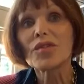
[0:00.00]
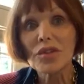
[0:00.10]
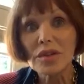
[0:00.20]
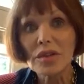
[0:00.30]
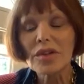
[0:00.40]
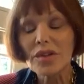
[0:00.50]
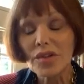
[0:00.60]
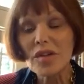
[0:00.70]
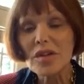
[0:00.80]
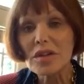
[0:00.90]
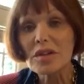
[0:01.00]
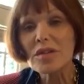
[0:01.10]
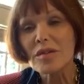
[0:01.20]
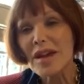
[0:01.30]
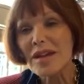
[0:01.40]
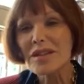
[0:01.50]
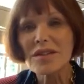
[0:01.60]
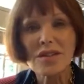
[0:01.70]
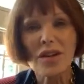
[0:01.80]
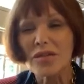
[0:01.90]
still considered,
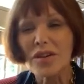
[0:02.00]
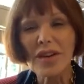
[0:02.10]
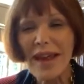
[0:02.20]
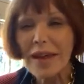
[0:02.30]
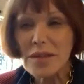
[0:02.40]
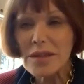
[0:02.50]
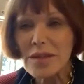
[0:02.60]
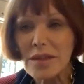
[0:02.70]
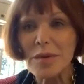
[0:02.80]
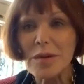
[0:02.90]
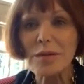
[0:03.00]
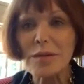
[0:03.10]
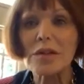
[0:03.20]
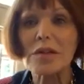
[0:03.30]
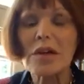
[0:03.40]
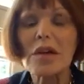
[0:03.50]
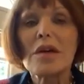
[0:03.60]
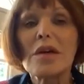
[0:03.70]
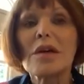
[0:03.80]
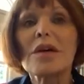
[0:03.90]
editors got very antsy about it.
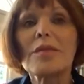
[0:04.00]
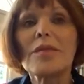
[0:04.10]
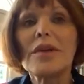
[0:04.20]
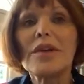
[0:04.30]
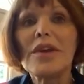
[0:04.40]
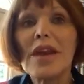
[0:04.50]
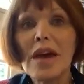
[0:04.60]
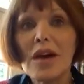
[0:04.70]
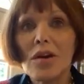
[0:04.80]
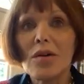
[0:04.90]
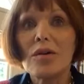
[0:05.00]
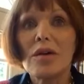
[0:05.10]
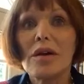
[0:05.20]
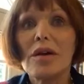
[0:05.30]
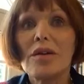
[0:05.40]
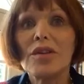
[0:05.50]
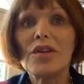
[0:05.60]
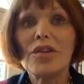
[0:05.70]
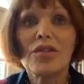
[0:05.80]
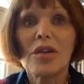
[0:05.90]
Now that
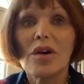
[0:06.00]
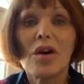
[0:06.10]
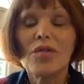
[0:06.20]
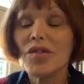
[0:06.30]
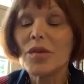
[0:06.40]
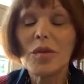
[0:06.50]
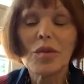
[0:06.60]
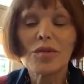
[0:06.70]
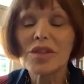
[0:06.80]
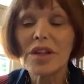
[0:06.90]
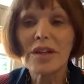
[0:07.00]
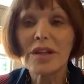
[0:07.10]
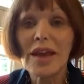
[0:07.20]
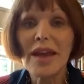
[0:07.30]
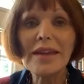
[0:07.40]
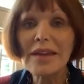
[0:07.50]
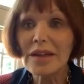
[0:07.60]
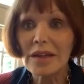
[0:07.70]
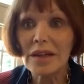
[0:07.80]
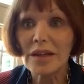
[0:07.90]
it's obviously, we all take any
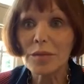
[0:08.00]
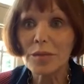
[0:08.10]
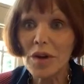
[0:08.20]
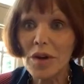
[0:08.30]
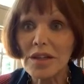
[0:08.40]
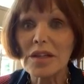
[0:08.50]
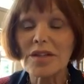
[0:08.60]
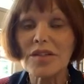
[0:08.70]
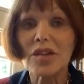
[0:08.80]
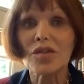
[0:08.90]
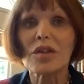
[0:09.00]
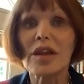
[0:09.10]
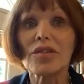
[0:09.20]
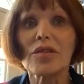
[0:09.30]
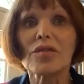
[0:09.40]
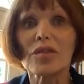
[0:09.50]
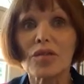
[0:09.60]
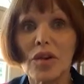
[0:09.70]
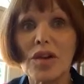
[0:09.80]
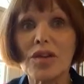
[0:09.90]
kind, practically sexual liaison for
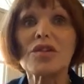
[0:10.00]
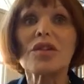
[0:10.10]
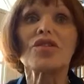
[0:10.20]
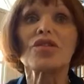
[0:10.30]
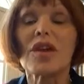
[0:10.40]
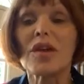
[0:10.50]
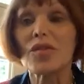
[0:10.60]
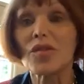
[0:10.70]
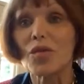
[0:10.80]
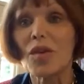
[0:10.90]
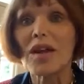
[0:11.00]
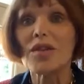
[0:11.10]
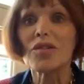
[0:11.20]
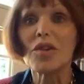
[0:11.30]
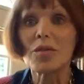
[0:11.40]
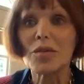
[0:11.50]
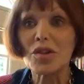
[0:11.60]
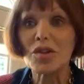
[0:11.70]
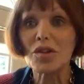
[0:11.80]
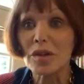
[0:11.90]
granted. It should have its rights. Nobody
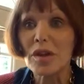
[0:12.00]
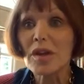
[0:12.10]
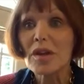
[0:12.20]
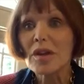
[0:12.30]
should